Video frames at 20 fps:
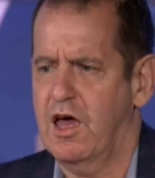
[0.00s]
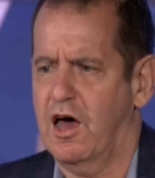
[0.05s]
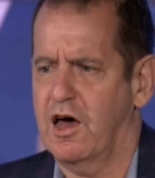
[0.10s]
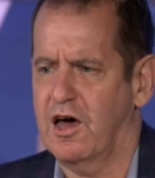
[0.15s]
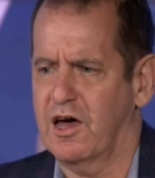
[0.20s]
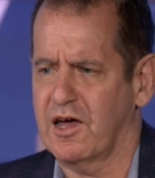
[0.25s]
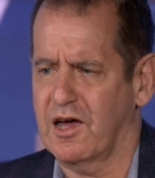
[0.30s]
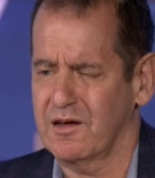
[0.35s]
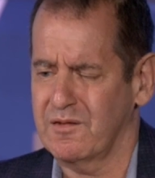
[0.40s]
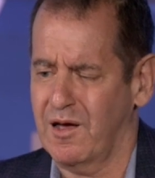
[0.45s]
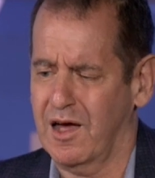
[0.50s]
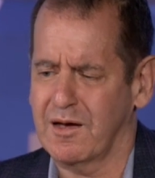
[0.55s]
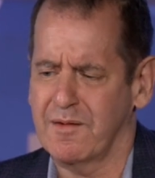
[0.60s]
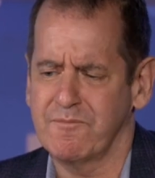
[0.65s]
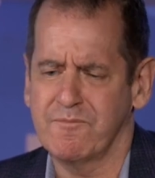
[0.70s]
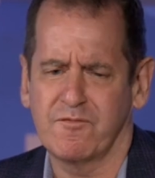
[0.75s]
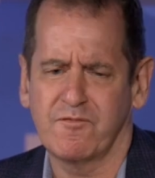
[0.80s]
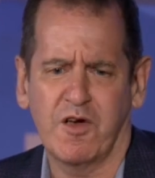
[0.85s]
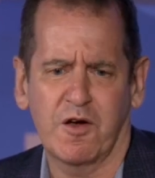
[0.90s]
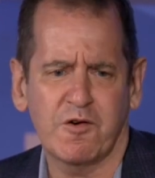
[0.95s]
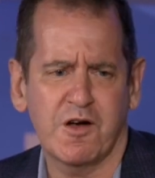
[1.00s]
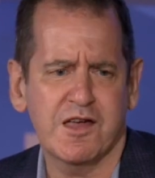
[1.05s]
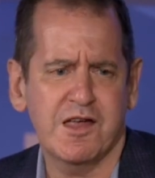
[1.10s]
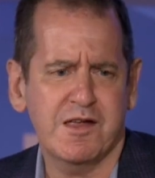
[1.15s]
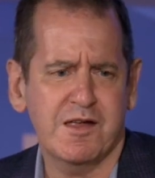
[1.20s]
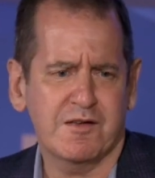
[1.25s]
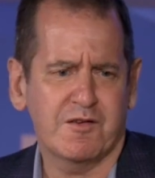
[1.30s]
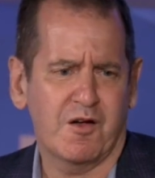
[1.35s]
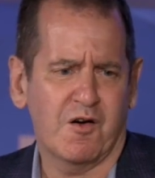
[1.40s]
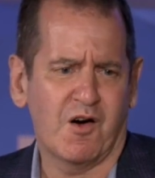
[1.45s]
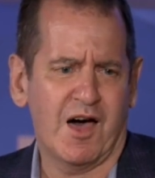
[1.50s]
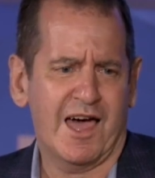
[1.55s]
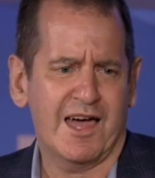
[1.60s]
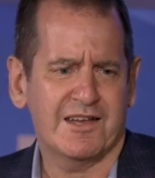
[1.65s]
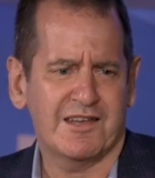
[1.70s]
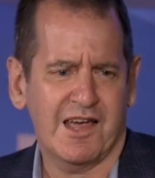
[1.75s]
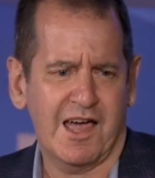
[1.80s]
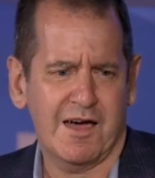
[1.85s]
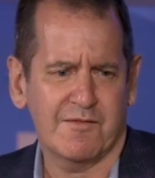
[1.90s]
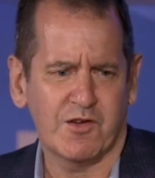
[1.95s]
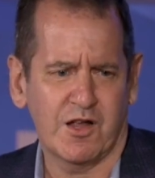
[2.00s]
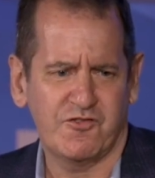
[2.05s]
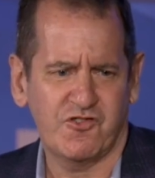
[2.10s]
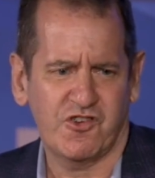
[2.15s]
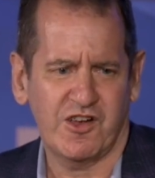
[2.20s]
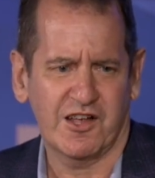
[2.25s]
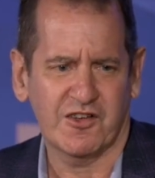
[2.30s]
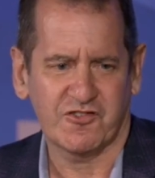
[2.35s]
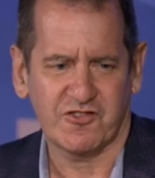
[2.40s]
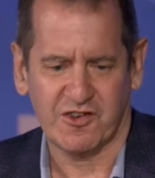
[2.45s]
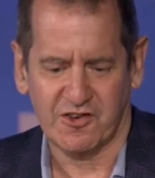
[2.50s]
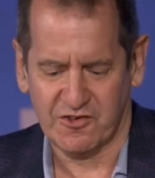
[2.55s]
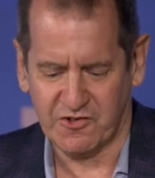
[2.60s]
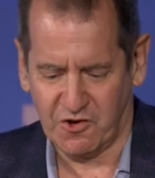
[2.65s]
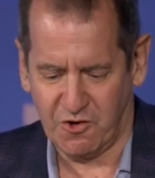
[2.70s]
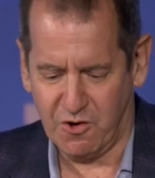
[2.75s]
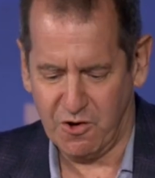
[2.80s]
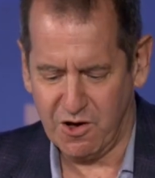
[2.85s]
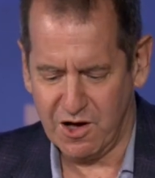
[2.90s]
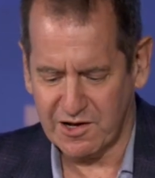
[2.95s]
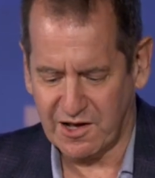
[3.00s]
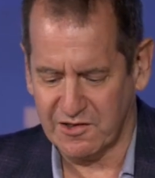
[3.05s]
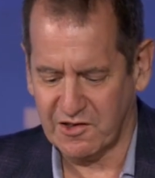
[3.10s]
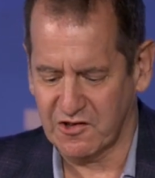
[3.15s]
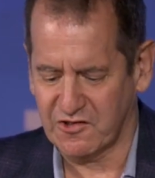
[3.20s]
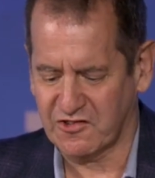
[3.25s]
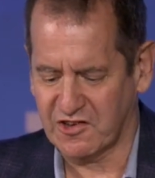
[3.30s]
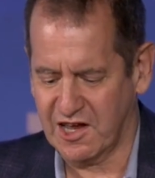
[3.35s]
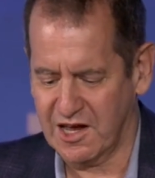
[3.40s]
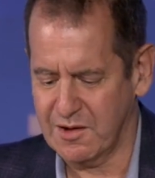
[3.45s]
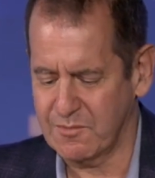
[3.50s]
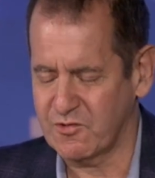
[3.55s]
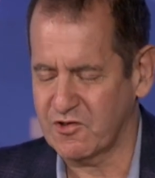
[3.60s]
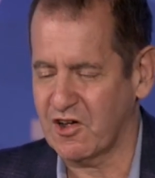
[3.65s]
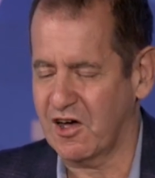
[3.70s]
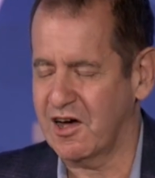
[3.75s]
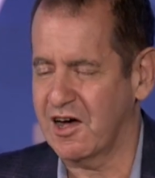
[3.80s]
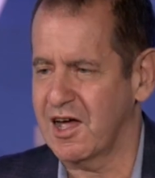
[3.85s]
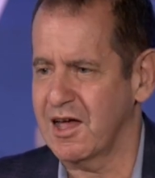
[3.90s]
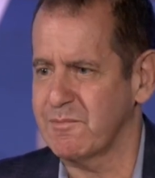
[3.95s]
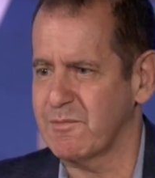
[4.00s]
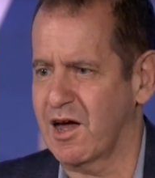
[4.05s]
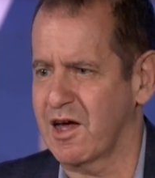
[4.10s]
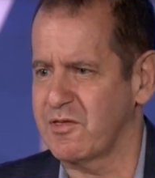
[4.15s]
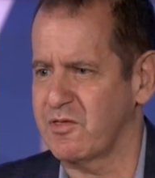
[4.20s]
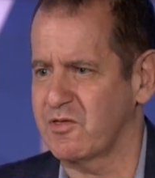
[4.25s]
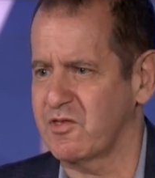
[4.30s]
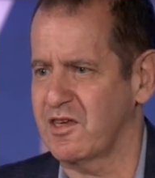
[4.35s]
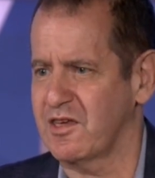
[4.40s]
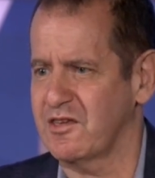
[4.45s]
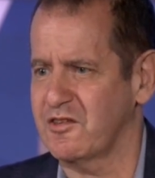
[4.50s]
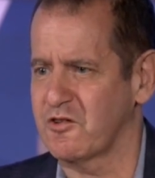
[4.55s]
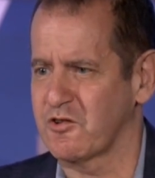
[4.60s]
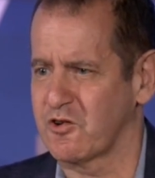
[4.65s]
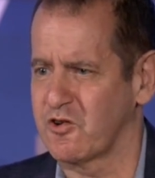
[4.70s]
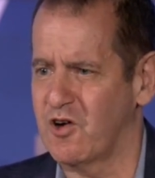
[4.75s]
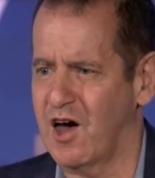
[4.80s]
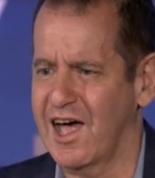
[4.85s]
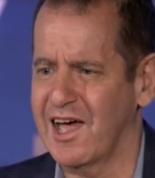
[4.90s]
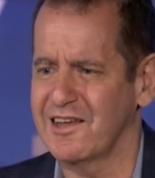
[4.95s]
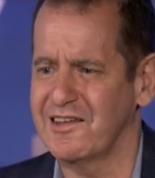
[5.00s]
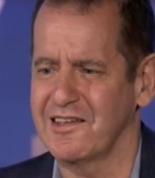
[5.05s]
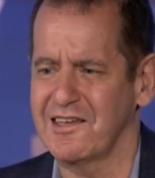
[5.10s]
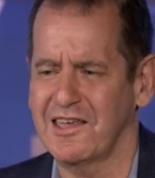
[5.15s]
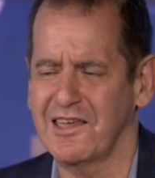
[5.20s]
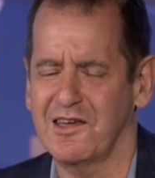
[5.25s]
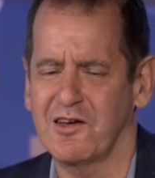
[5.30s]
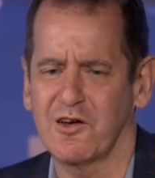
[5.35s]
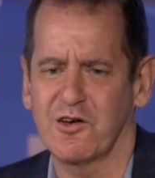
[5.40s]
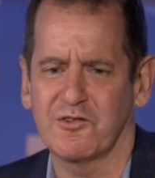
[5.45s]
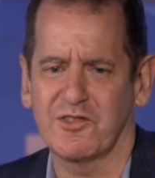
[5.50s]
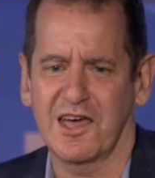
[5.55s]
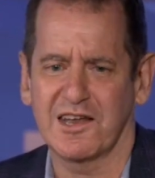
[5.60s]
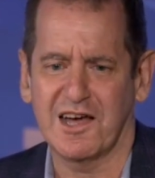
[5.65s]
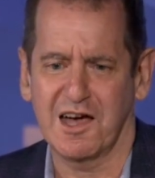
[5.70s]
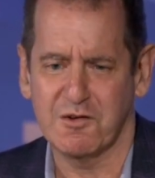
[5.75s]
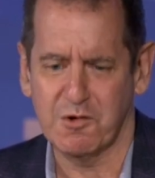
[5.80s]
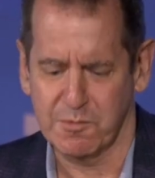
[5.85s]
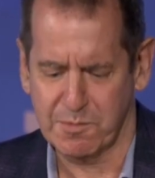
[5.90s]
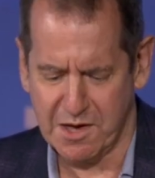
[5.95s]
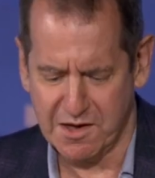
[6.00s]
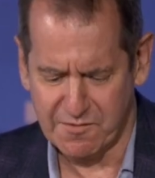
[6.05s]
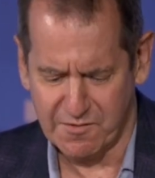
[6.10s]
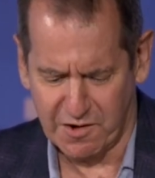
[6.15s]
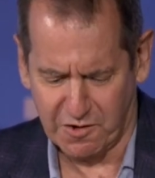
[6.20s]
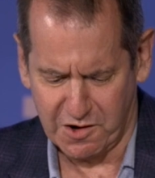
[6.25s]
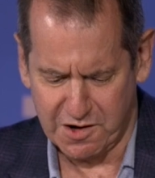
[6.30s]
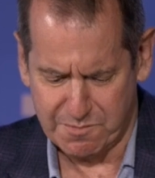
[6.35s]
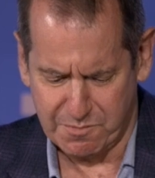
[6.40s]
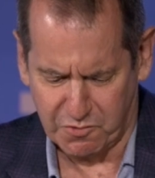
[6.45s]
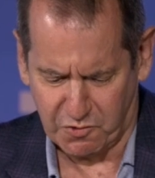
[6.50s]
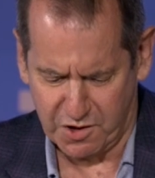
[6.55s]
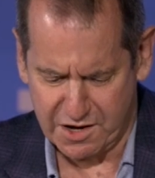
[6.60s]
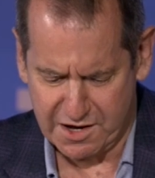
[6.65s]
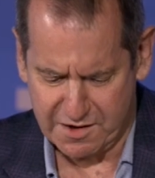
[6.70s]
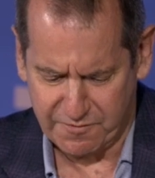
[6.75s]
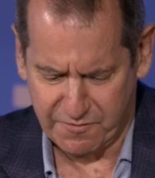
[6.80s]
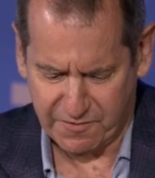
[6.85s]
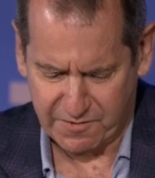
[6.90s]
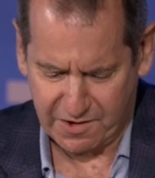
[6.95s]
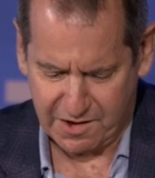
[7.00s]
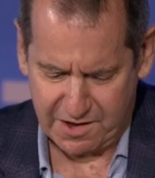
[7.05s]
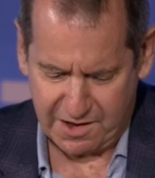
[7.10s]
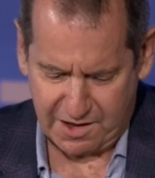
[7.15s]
I'm very glad to have a chance to talk. At the same time, I think you're glad to hear that I will be very brief.